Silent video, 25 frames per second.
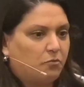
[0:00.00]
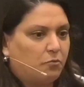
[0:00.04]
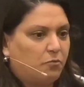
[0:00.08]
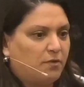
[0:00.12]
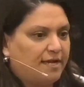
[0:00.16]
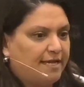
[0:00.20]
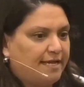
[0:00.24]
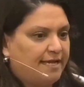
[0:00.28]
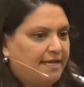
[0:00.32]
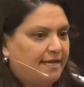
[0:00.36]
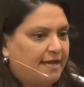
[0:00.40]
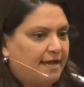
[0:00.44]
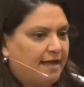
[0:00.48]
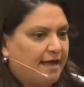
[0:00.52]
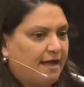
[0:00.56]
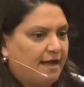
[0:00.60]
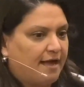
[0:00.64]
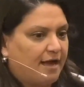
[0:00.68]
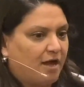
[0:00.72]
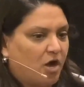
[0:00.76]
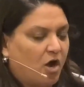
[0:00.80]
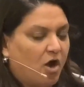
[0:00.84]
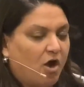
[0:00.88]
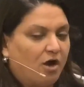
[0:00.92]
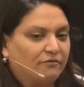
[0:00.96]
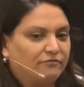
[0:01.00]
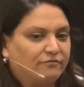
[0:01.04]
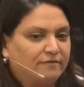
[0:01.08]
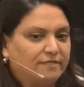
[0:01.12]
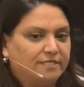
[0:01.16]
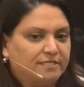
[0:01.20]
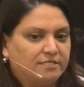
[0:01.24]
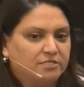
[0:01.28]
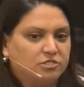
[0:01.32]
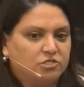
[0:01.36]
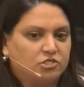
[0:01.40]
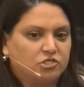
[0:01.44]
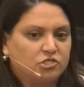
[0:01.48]
we uh,
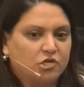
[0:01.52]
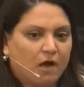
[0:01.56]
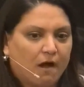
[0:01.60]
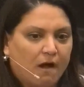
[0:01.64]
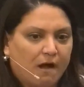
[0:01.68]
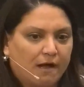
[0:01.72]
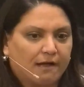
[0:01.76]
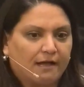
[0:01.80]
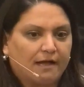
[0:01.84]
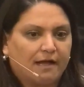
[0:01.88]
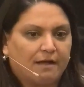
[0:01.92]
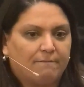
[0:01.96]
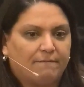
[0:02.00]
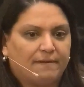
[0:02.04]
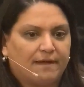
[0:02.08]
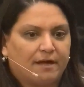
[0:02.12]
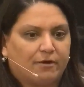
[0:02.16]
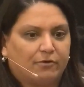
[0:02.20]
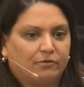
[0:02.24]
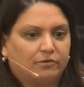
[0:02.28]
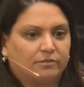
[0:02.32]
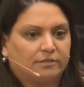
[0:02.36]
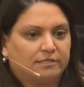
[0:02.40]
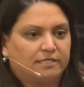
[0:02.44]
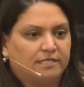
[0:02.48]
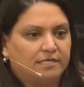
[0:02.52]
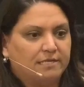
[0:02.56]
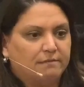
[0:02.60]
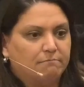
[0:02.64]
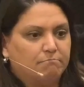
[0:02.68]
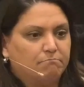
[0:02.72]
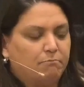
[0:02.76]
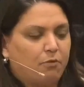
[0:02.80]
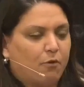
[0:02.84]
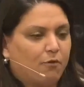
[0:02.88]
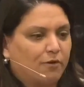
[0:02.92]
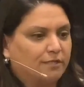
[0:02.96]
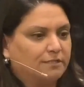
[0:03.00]
often talk about the
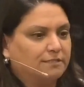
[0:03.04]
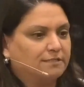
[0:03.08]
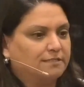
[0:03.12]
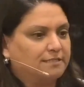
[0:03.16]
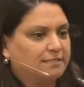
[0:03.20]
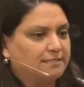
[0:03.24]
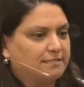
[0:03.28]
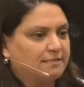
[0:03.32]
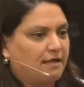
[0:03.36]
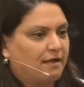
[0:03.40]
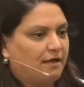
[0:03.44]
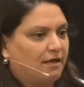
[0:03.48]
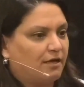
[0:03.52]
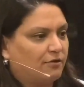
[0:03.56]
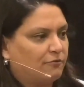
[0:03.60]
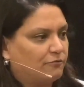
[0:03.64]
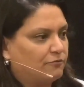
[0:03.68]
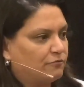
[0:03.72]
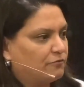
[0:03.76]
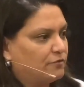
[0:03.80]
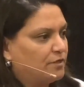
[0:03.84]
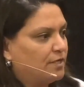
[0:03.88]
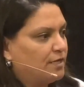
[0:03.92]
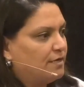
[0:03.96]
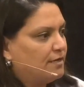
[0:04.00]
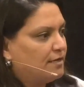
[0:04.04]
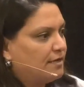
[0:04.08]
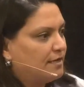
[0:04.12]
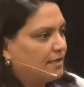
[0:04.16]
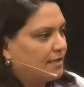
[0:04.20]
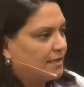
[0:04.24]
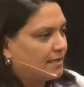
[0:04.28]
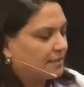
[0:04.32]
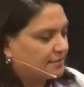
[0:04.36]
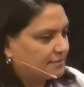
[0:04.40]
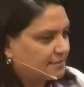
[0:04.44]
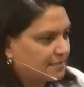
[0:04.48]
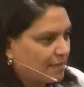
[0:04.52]
importance of
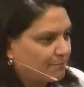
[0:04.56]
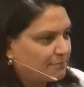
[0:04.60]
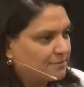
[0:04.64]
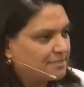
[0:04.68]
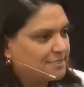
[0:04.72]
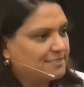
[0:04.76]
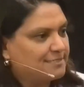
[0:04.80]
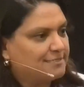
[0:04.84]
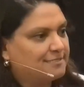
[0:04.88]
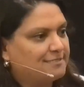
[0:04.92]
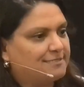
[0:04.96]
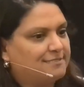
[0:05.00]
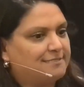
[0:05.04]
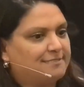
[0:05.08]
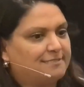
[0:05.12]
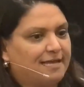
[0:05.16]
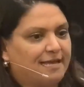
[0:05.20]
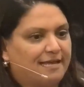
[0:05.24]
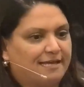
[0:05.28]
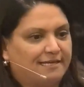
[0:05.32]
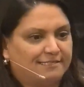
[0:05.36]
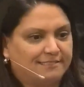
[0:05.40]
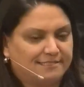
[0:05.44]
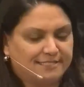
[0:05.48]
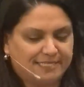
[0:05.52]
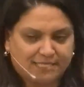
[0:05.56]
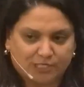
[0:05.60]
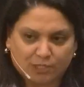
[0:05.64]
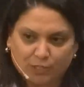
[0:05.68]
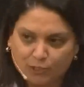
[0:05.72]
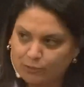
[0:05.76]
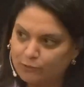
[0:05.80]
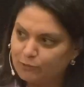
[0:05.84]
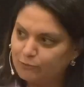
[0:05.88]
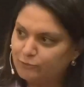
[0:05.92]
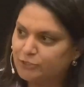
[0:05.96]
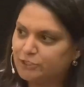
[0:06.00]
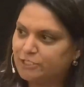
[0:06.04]
acceptance and
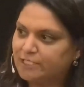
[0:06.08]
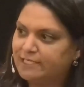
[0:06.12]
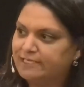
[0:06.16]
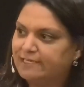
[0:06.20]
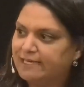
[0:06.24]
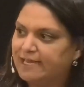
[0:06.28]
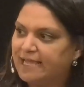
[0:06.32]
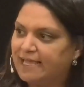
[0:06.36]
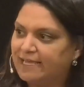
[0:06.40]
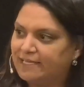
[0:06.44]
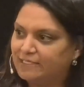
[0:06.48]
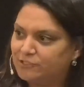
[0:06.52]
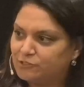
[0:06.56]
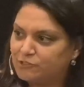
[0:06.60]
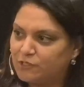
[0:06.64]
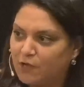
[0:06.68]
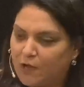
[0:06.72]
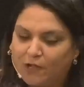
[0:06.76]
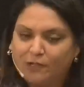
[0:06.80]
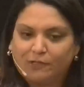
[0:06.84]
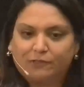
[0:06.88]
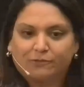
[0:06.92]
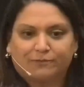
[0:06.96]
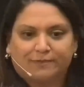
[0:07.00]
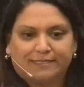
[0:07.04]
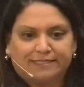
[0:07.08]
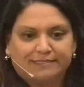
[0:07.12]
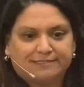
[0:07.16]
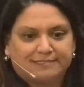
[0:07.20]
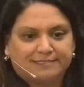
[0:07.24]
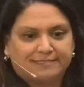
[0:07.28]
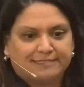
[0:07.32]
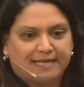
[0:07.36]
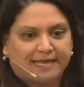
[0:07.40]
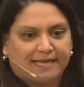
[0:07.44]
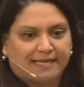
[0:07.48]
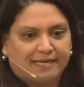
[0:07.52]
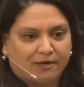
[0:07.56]
inclusion and
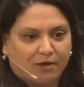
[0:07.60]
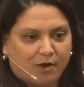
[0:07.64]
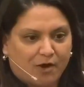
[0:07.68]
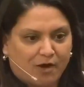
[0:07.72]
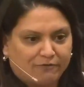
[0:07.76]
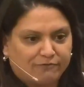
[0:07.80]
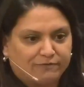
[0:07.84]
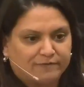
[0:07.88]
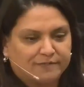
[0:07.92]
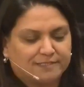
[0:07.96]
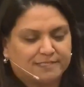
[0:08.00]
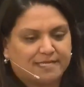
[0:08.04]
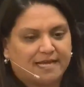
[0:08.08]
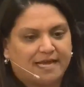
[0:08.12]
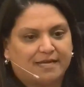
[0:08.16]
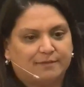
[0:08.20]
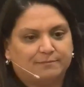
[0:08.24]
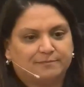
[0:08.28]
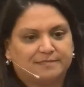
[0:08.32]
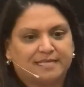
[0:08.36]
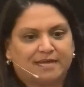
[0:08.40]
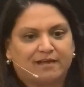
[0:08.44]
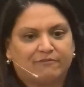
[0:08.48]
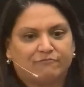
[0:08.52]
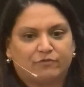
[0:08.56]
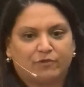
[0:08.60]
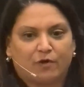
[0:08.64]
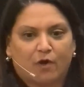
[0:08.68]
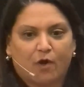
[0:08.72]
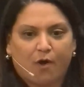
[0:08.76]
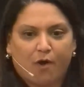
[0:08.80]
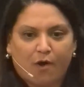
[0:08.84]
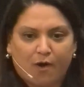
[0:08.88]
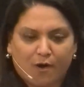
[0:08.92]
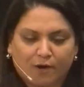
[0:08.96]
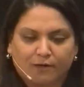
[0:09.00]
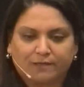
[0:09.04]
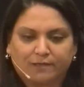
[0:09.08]
tolerance, and oftentimes have the
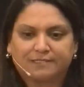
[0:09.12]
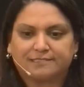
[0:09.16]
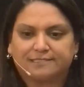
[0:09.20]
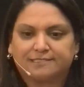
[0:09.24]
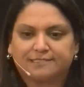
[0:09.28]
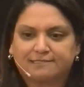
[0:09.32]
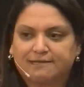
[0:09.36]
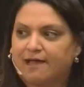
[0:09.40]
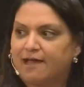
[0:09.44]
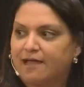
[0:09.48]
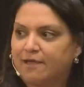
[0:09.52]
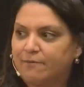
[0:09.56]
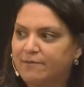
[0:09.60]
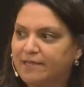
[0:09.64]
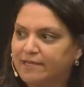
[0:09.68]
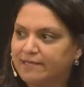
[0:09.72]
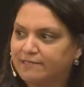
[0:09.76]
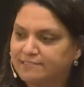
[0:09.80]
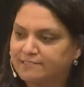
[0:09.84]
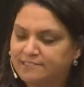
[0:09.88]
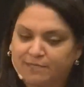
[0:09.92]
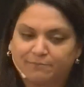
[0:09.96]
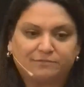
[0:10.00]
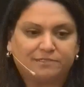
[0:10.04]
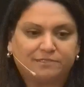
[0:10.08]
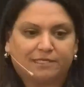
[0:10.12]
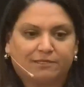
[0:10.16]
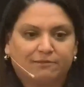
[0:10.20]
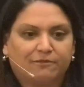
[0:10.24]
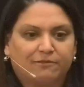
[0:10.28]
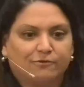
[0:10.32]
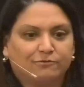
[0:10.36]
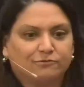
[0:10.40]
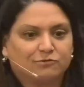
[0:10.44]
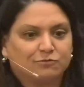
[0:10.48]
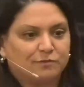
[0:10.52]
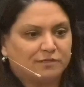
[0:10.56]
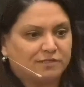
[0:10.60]
hardest time accepting
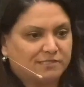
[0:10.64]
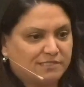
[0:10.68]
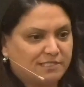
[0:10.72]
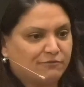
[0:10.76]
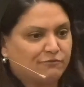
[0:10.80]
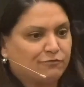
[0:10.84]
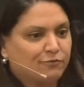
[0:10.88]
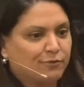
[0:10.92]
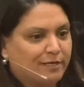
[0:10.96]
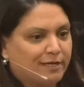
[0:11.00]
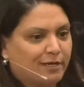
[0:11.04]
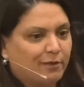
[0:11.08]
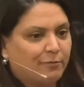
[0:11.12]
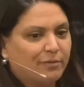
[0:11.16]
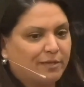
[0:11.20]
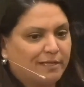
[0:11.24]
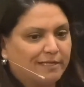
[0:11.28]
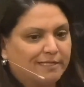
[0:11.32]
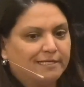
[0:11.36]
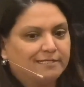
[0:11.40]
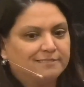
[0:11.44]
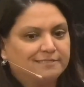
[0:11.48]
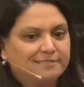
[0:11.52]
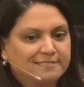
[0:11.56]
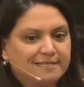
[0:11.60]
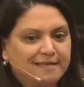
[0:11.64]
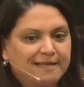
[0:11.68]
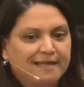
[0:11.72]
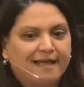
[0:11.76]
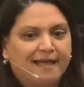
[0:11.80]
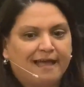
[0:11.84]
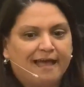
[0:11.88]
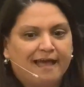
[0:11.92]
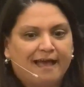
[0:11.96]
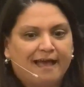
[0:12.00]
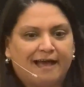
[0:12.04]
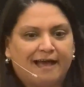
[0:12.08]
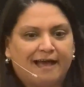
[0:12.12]
those with differing opinions.
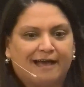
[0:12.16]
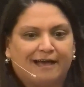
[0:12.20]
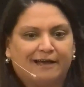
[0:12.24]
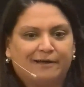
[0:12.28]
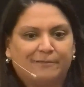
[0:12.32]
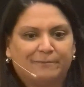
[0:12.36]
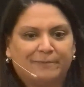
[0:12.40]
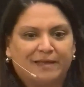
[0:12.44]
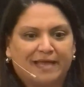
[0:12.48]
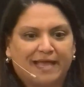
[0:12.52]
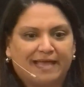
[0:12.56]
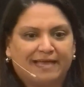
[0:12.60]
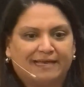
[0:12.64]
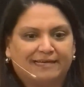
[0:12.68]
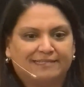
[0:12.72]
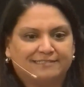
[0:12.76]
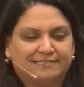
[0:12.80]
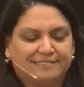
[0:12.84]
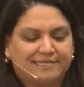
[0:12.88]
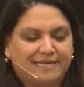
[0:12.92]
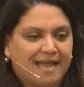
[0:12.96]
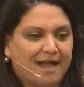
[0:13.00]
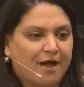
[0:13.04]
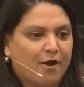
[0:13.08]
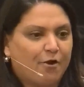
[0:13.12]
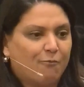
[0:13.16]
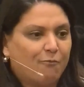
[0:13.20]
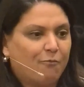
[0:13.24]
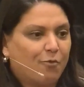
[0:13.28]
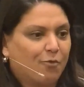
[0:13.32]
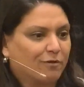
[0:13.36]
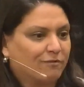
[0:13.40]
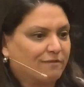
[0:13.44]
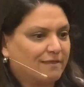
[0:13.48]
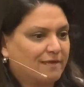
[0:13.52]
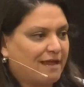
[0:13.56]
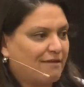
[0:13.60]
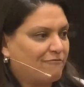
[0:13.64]
Um, and now
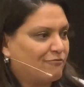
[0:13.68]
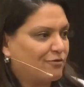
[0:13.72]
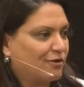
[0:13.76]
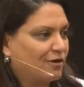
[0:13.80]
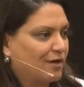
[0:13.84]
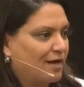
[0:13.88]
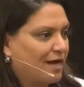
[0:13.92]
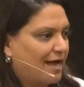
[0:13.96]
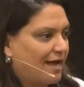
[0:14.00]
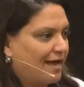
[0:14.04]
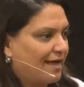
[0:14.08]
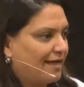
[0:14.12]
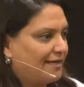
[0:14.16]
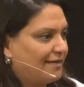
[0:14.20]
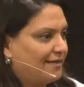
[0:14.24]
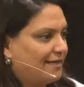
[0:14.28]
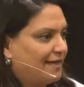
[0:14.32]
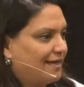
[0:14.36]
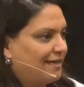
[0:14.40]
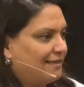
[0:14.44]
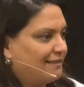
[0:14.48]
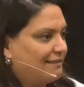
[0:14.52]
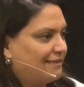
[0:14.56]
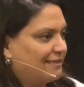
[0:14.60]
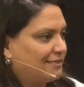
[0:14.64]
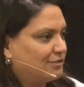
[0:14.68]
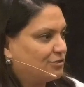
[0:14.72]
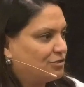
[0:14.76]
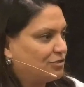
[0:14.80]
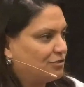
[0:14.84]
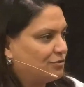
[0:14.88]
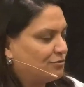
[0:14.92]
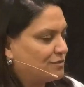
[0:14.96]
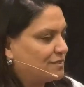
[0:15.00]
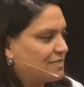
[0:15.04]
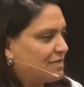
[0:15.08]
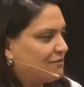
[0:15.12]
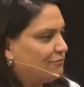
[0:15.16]
more than ever, I, I think
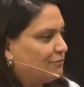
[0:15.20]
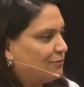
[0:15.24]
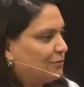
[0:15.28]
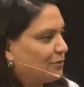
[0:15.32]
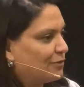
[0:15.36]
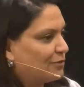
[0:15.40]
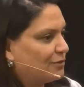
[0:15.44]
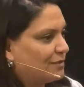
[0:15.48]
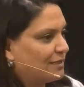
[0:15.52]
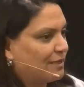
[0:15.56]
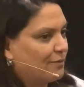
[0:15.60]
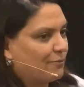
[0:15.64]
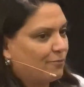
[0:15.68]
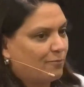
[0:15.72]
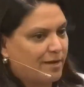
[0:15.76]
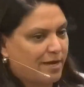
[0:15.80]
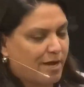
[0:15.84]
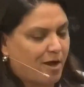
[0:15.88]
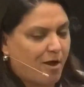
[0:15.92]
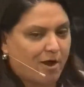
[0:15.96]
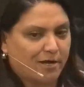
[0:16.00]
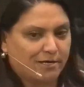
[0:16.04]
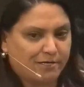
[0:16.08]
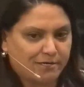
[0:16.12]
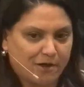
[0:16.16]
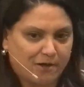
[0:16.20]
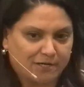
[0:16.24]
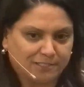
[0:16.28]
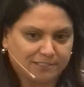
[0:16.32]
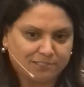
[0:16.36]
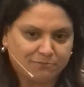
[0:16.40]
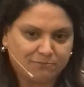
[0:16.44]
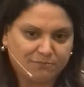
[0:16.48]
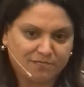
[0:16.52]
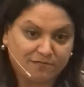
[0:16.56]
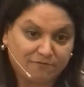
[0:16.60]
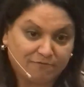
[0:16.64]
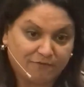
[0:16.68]
Jews have learned that we ought
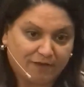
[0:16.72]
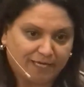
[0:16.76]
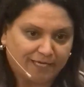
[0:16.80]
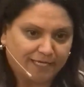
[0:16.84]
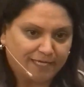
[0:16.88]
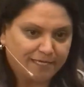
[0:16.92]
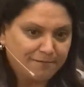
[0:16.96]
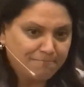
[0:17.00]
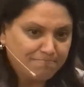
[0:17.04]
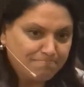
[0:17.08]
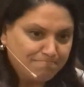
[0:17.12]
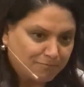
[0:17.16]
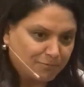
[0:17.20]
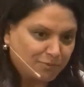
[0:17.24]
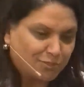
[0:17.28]
not to be divided.